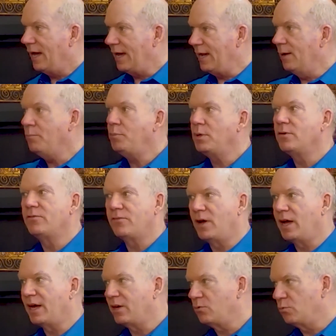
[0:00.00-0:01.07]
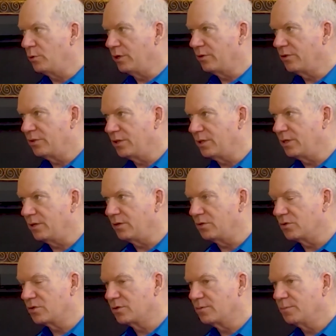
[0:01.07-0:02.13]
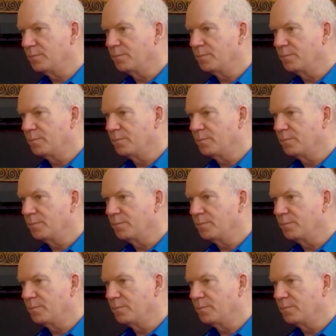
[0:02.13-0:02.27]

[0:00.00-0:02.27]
amplified with these